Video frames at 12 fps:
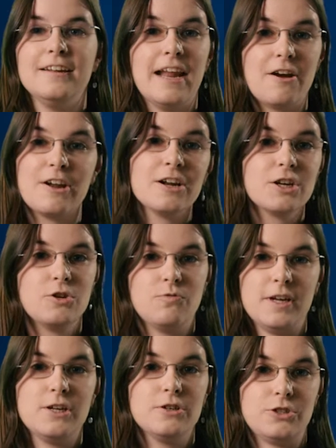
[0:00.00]
Narrator can
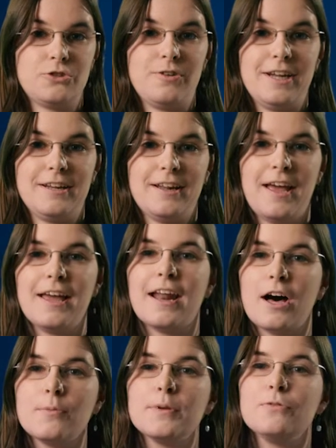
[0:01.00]
read your screen and
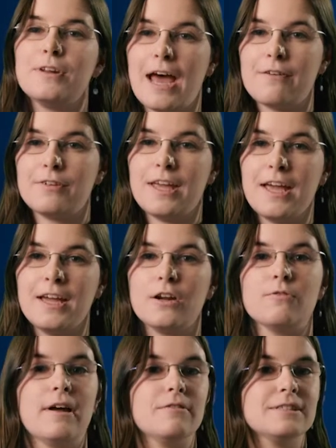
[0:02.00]
help you navigate
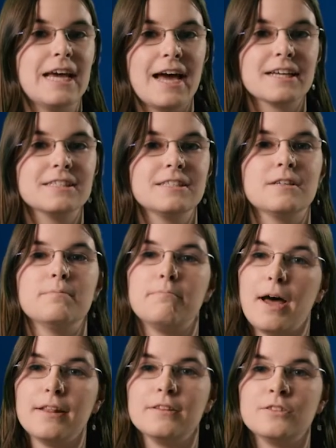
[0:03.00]
around text,
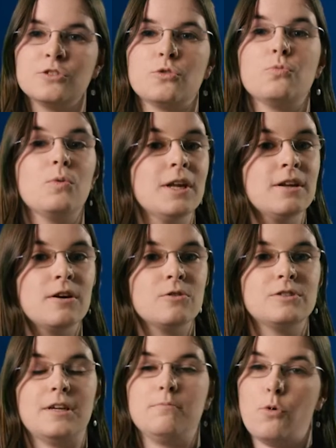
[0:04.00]
buttons,
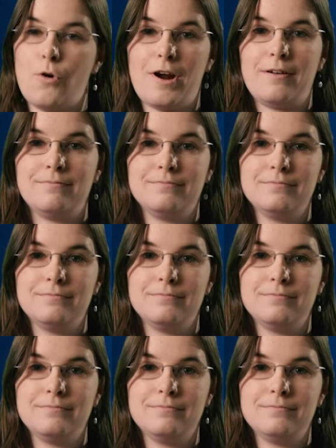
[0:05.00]
windows, and more.